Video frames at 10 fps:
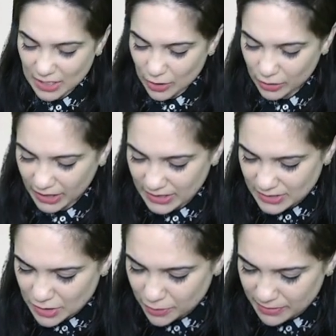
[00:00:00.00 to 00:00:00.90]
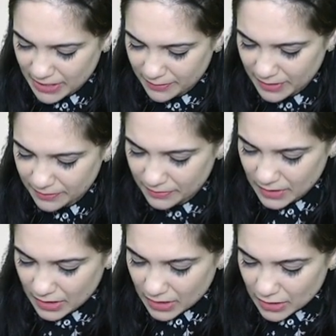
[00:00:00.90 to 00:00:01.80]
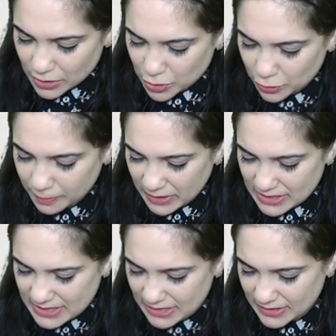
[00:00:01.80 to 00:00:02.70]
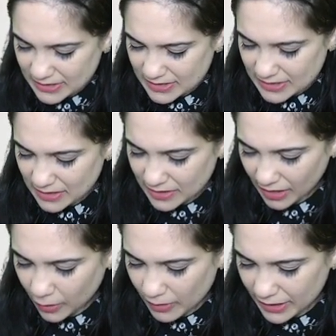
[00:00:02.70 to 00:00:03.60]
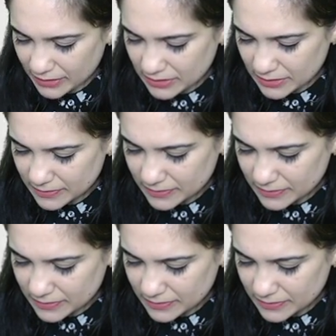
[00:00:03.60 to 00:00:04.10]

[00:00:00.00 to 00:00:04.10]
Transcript: Okay, so minimum two persons required.